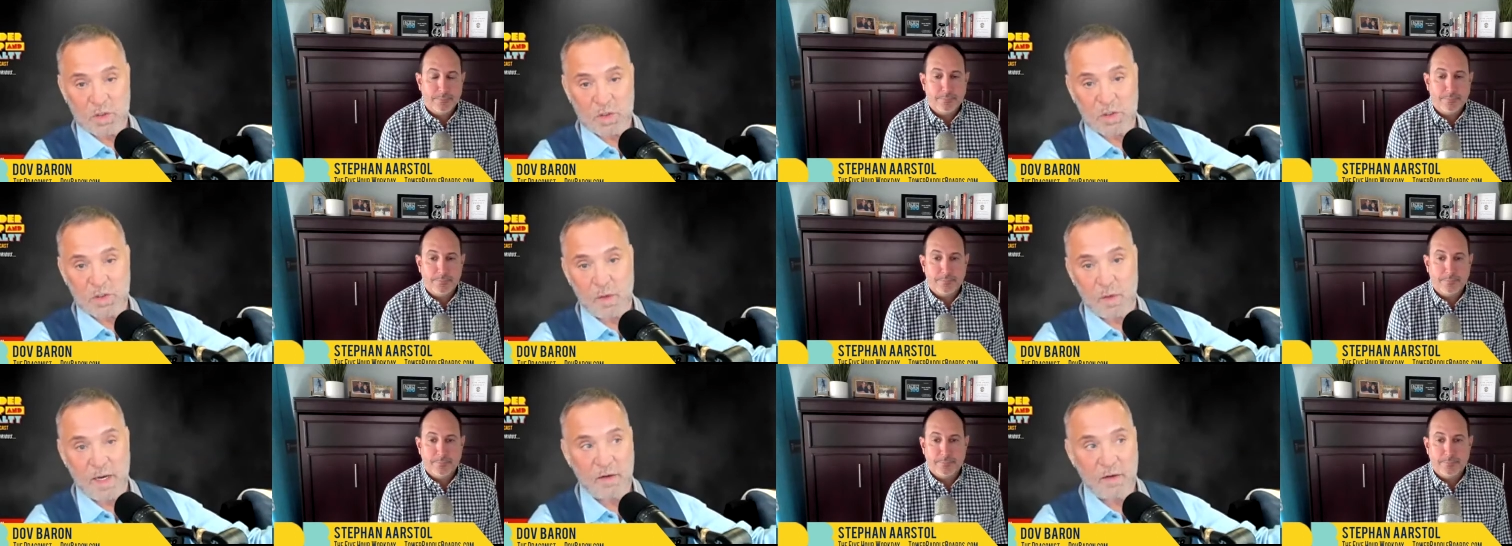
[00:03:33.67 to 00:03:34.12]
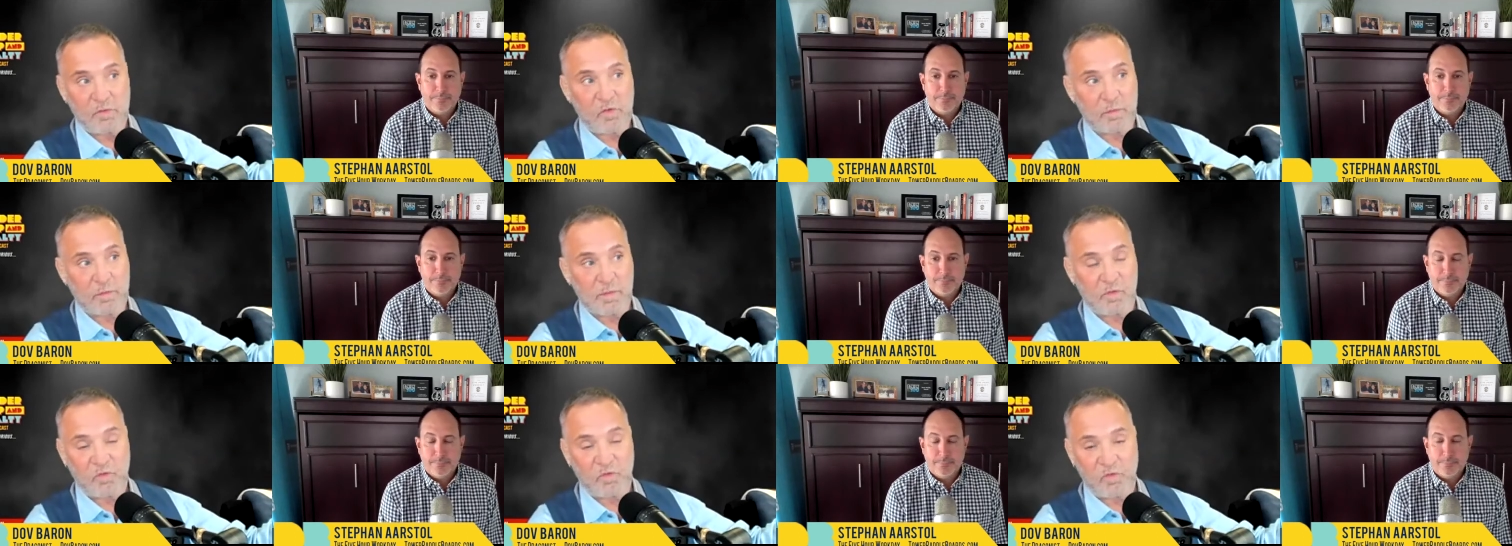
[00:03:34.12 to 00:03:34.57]
Speaker 1: away from a
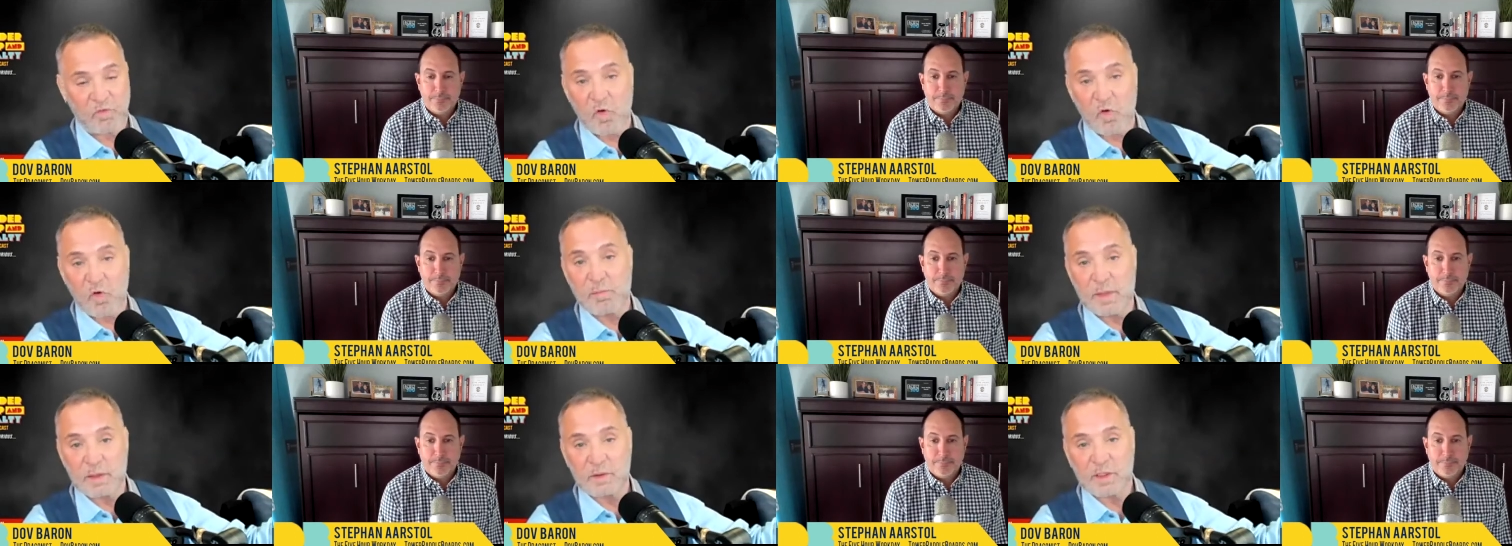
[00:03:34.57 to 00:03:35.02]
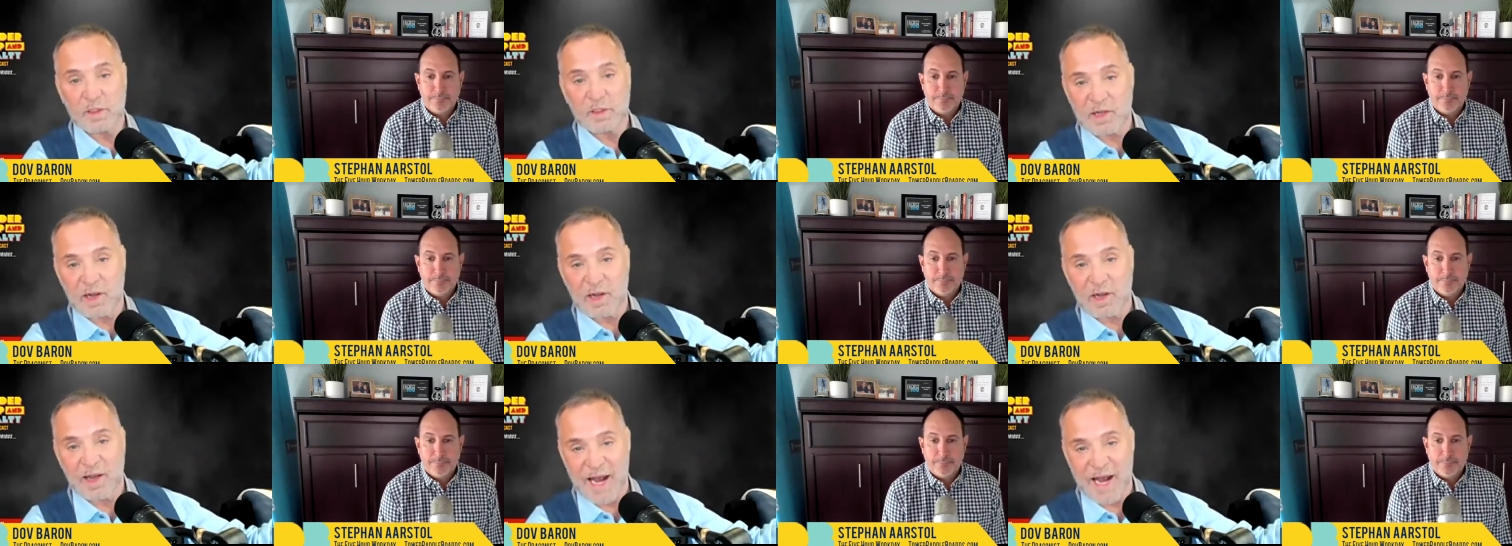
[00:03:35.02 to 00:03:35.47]
four million
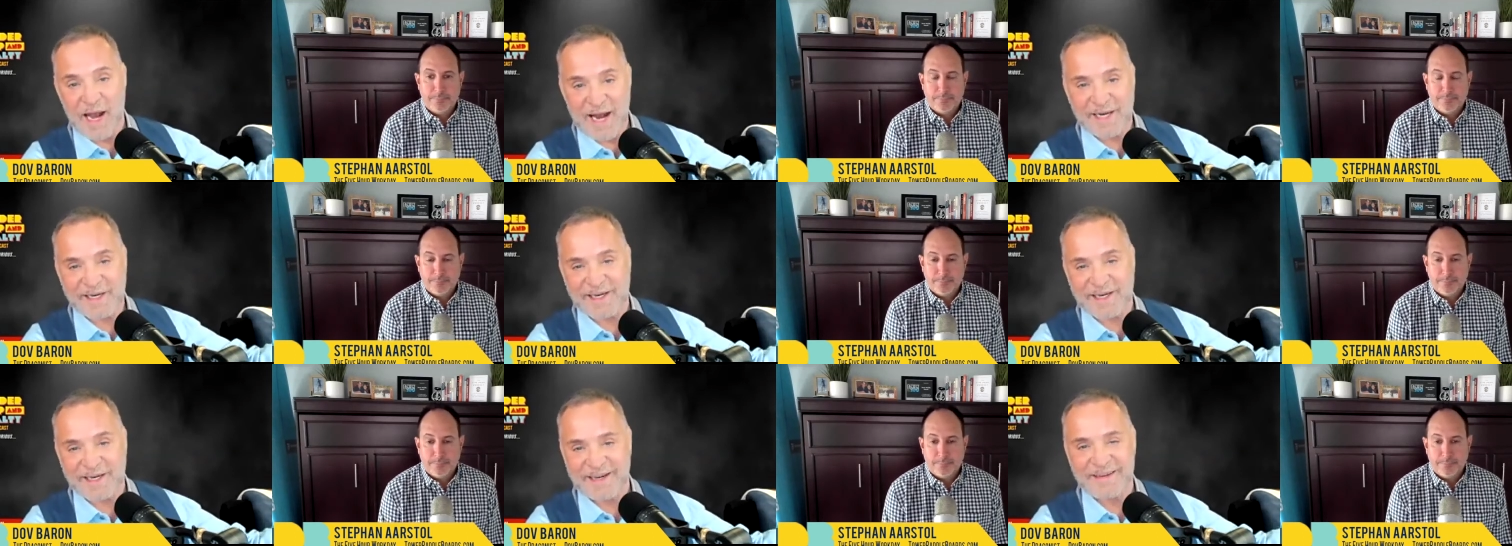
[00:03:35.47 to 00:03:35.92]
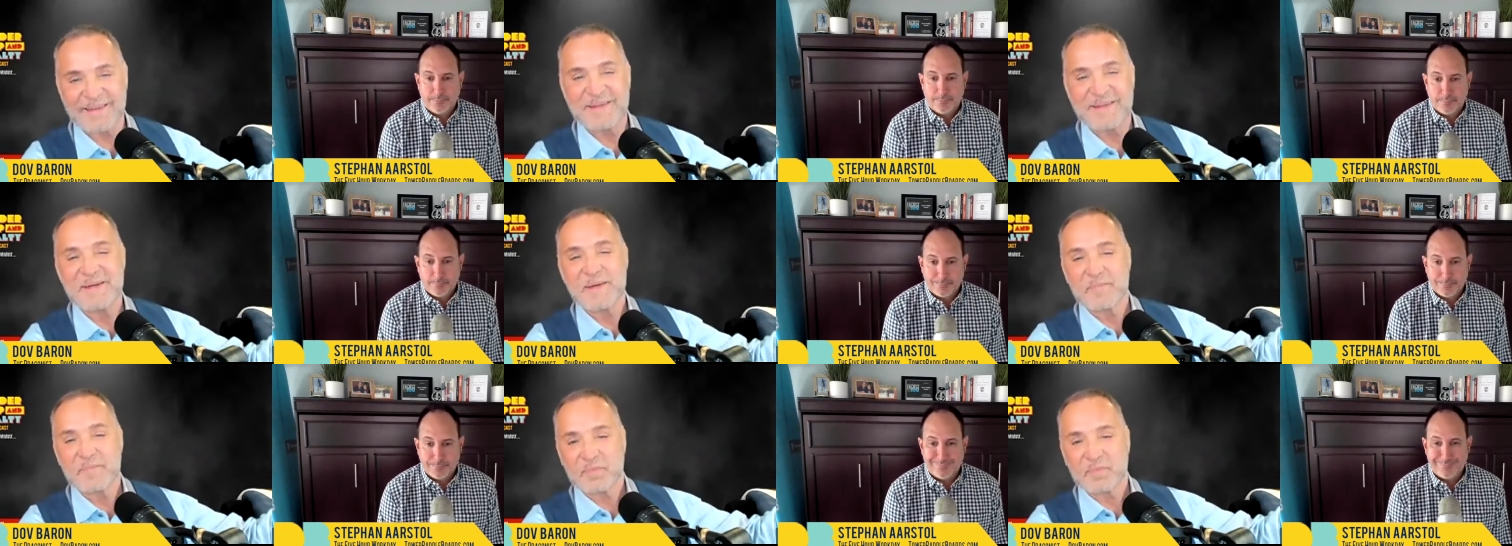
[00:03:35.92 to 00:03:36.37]
dollar haircut
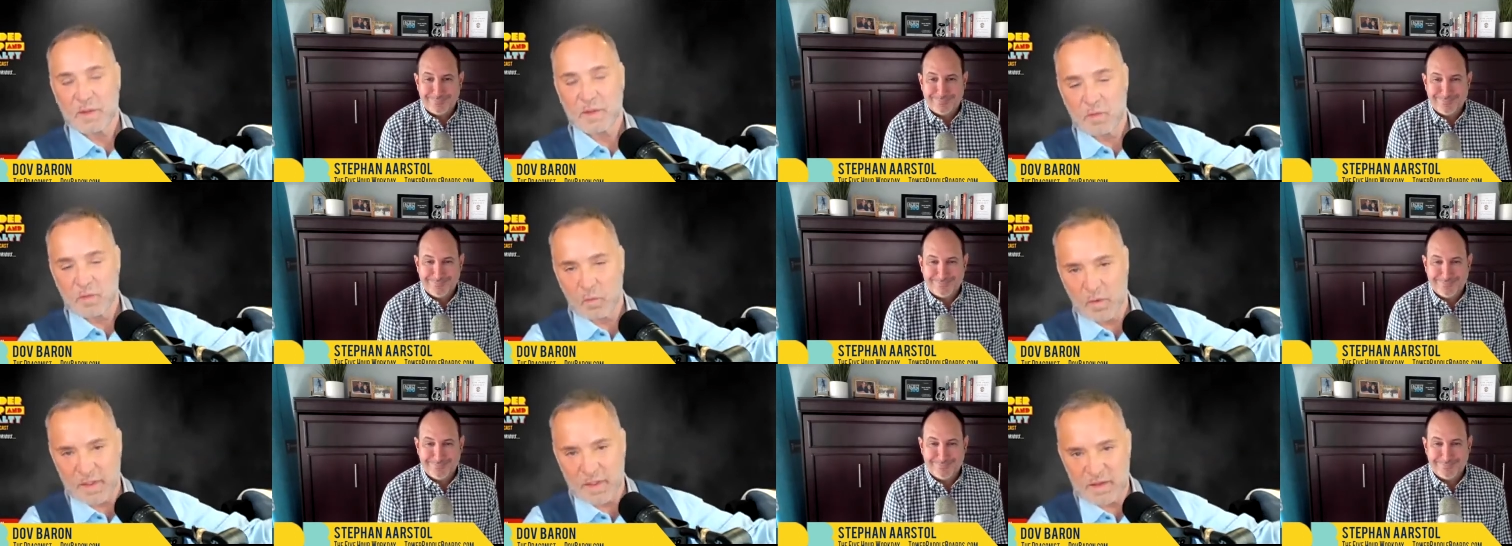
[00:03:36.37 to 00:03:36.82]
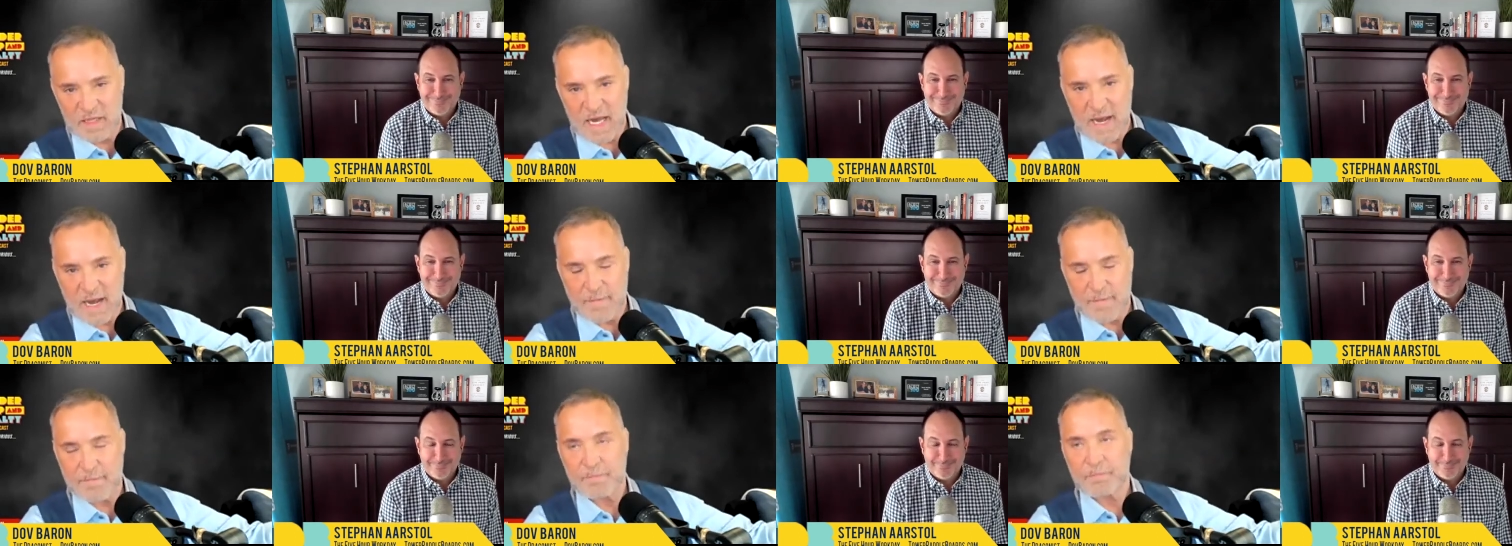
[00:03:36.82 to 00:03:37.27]
with
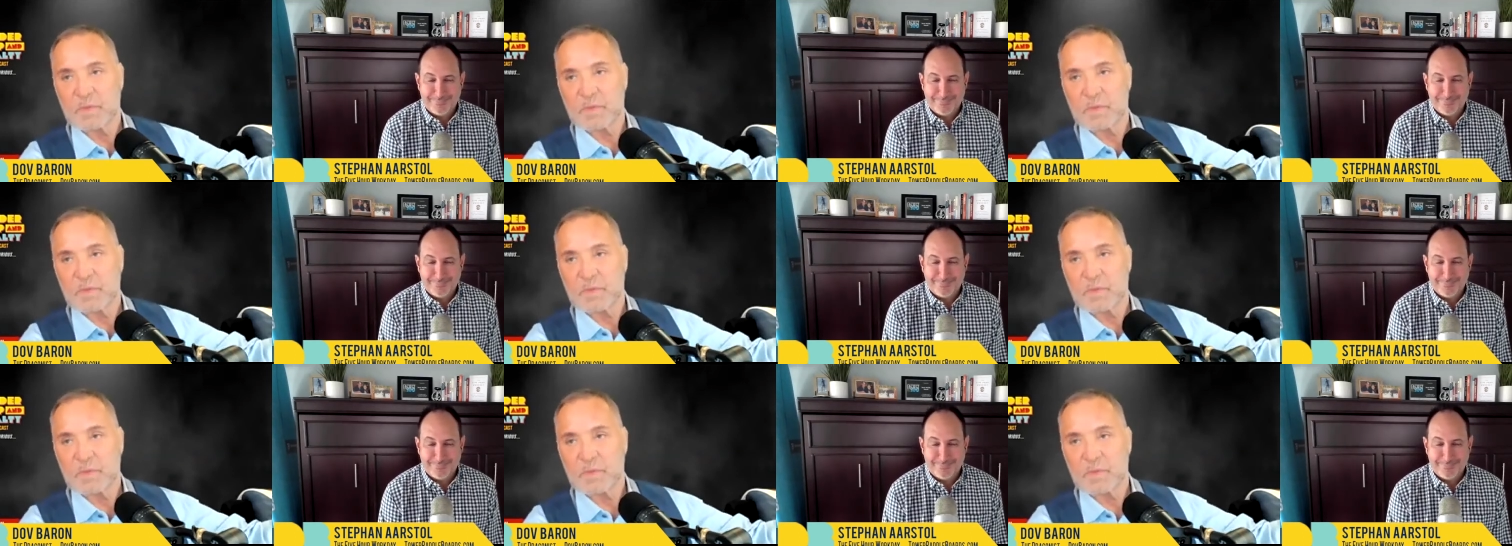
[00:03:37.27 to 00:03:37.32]
them.